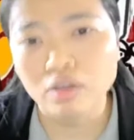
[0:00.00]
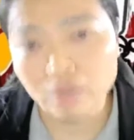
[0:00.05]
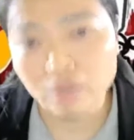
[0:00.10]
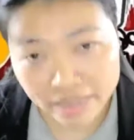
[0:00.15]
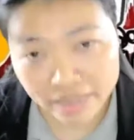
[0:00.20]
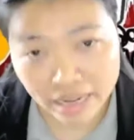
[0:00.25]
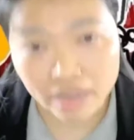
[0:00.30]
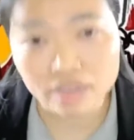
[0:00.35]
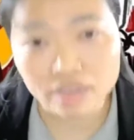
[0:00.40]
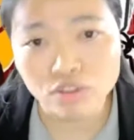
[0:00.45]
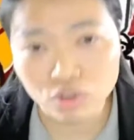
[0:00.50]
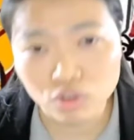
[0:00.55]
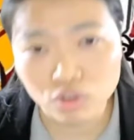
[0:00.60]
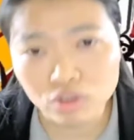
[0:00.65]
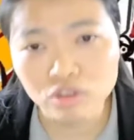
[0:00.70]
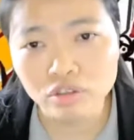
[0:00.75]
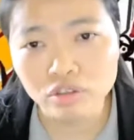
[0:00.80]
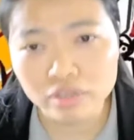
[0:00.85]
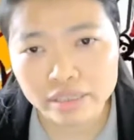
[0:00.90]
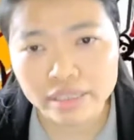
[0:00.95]
Yes,
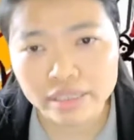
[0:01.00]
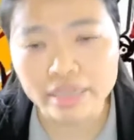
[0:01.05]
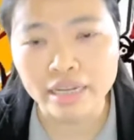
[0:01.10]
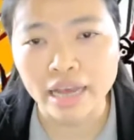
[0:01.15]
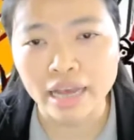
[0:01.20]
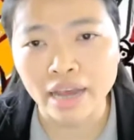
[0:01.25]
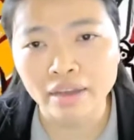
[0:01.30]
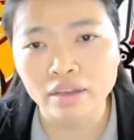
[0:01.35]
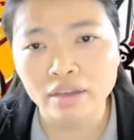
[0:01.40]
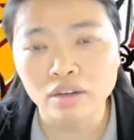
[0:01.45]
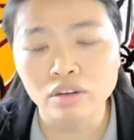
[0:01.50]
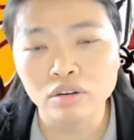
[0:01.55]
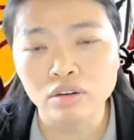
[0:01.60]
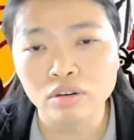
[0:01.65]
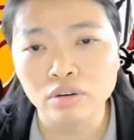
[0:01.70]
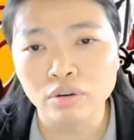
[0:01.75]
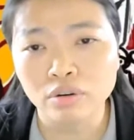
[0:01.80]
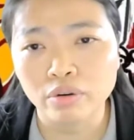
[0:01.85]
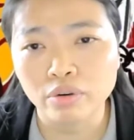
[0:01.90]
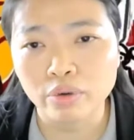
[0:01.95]
good to see
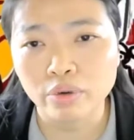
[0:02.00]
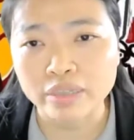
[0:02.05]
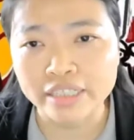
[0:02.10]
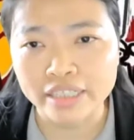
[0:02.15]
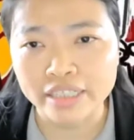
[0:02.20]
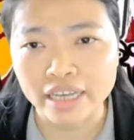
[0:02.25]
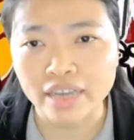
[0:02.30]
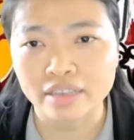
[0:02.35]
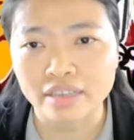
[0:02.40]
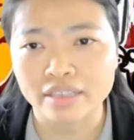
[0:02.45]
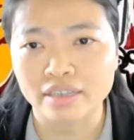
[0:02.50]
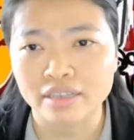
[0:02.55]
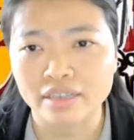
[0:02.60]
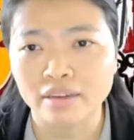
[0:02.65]
ILO reject